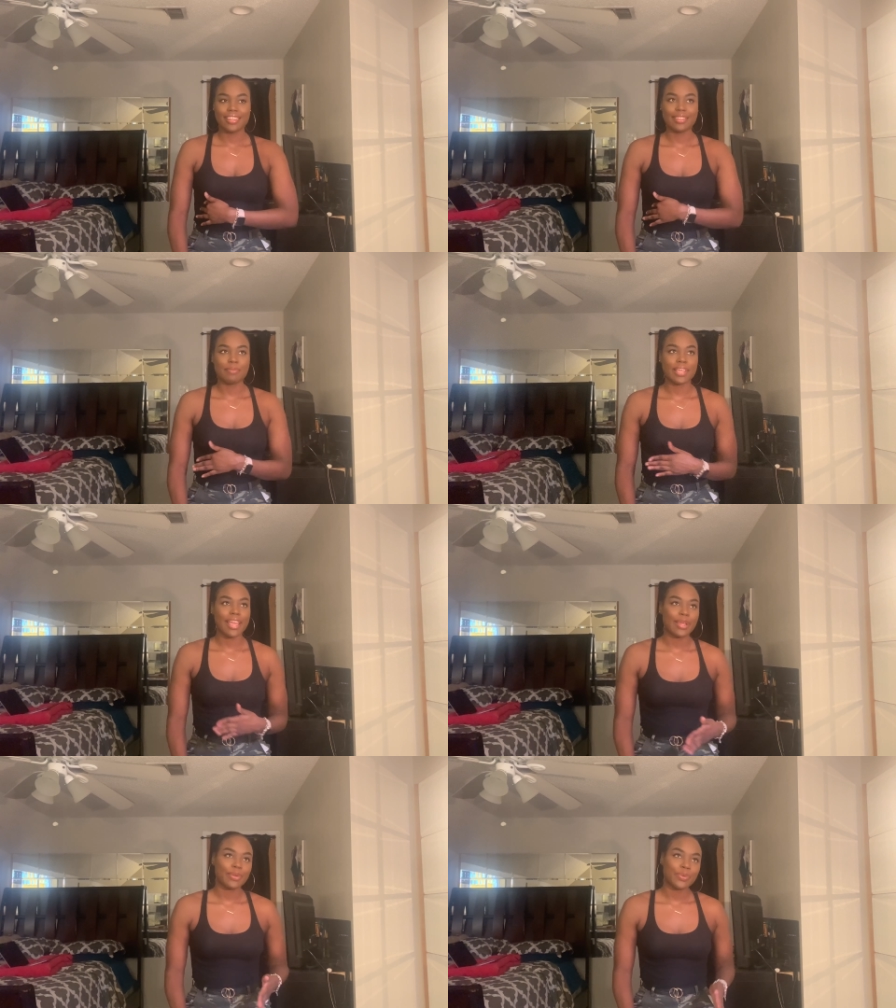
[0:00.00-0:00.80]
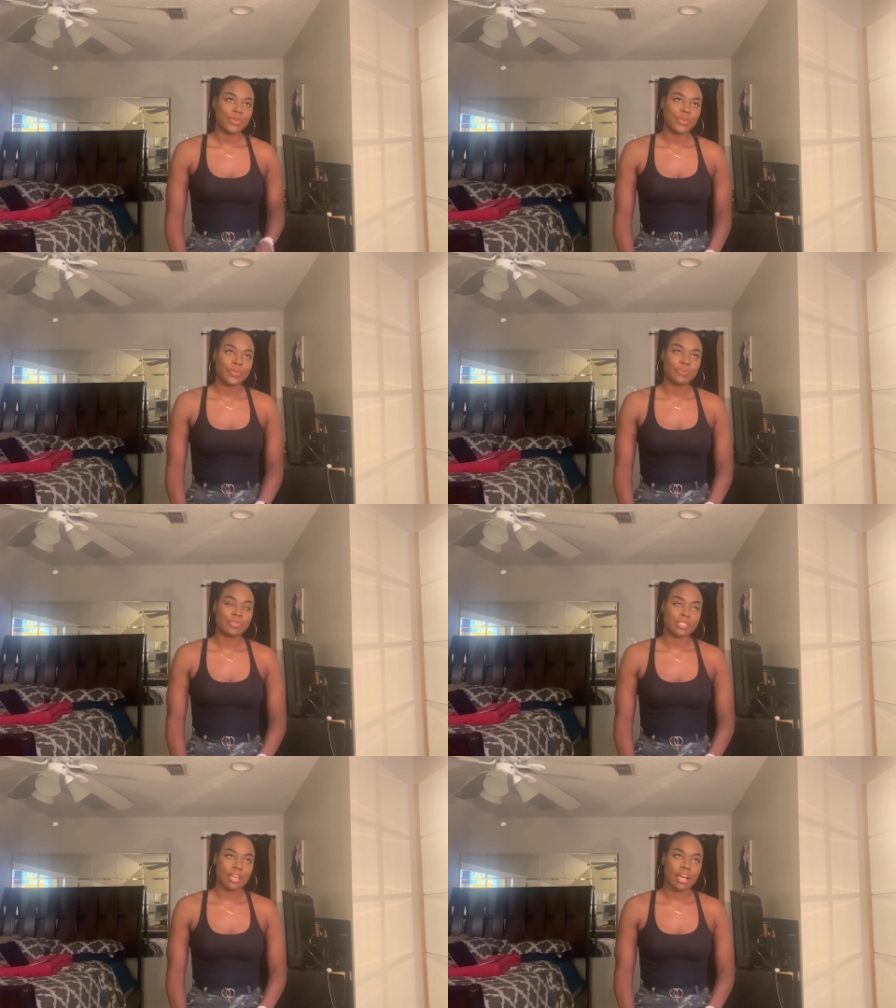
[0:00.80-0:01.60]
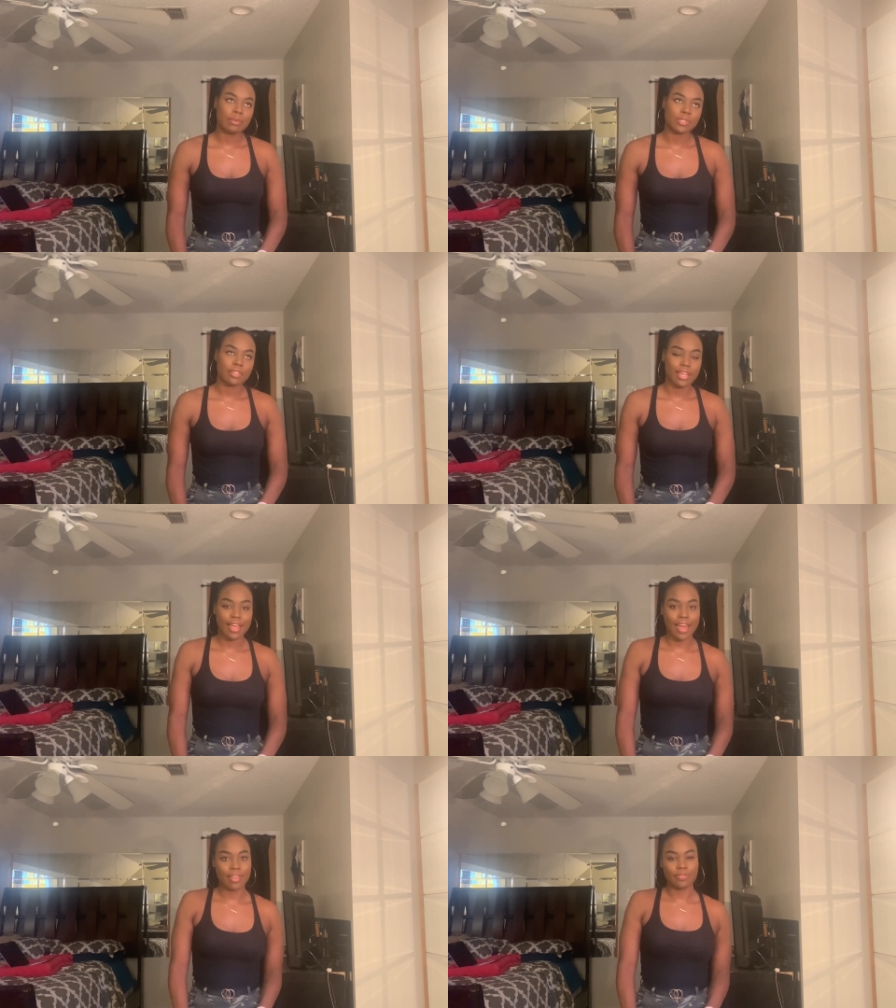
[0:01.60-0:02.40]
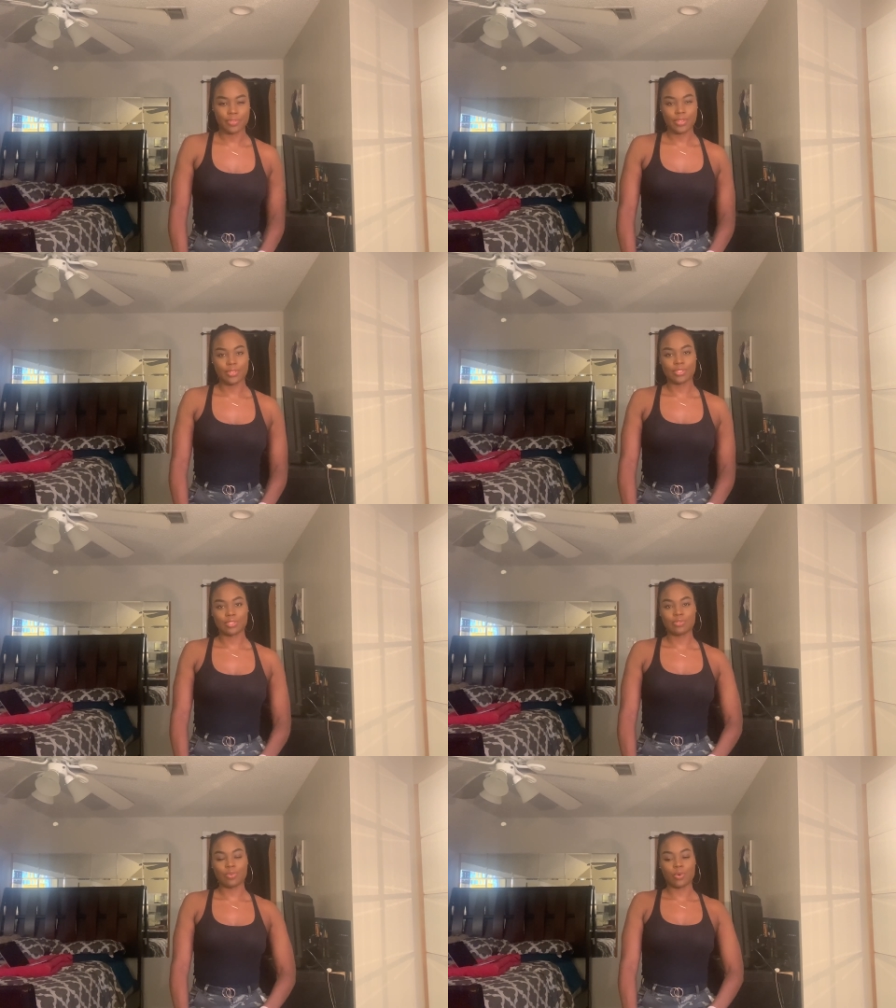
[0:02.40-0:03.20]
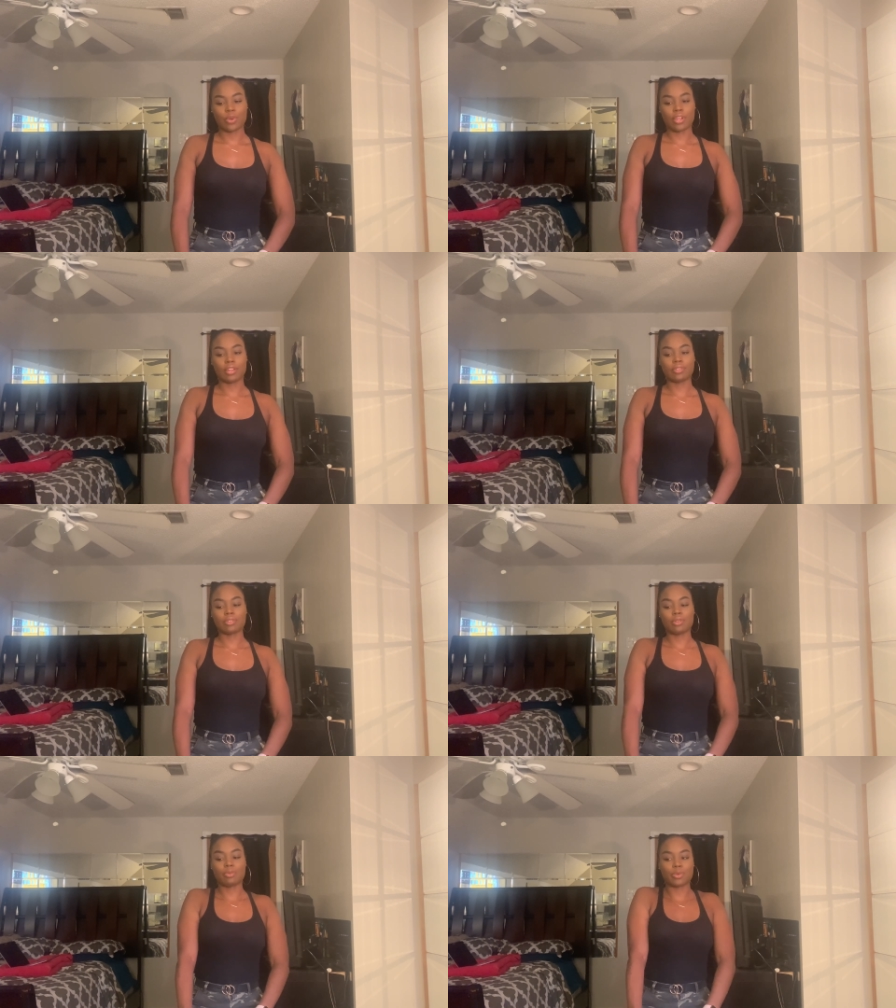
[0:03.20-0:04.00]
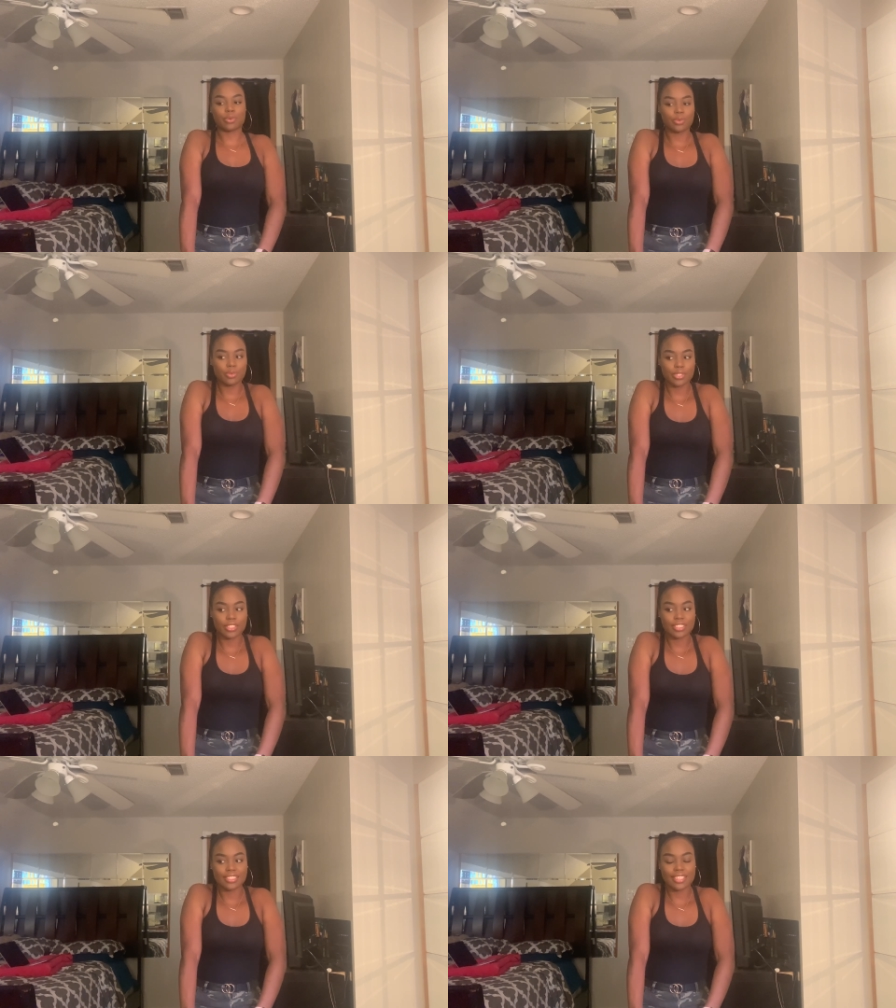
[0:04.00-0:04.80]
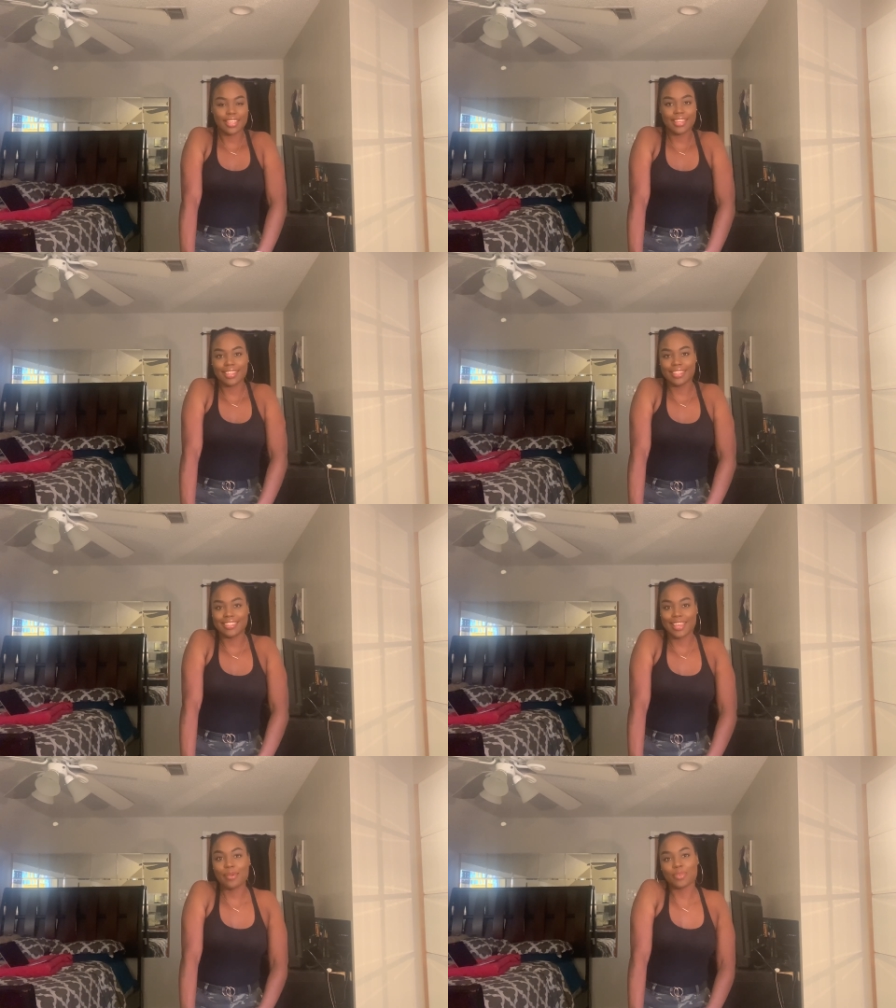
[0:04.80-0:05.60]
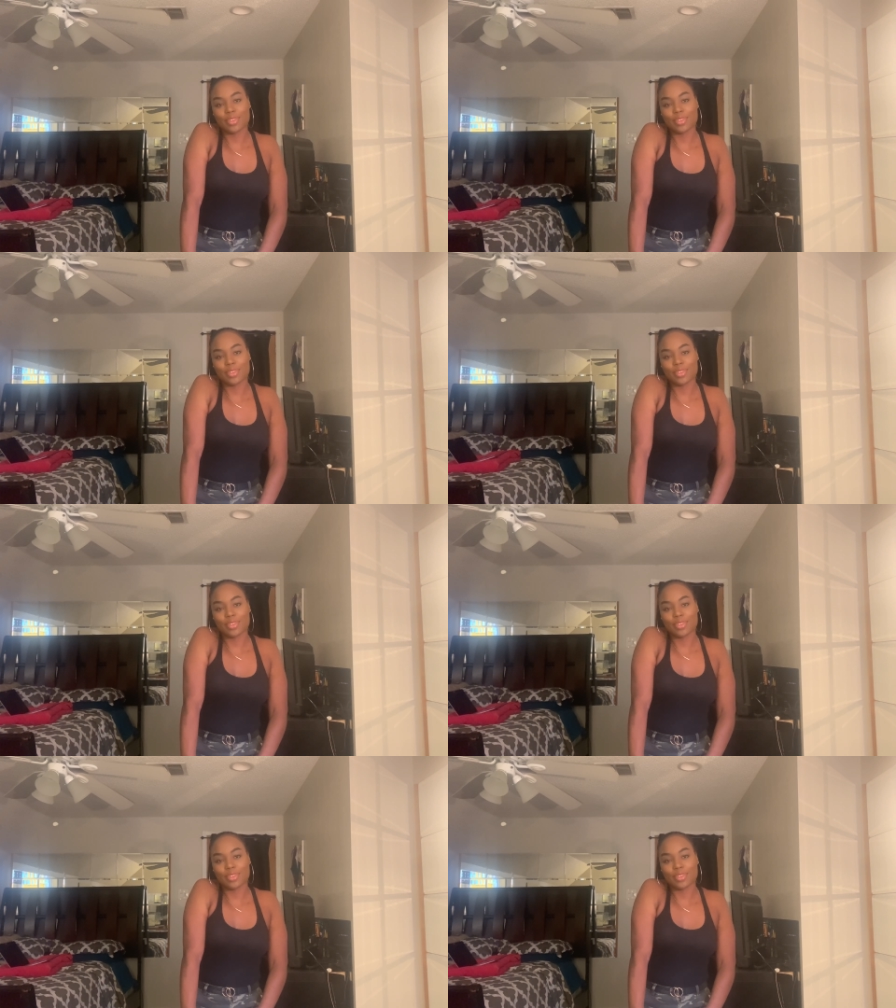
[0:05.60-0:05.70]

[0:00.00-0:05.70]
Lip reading: the mechanical jobs are like hot fields for recruiters, and they want to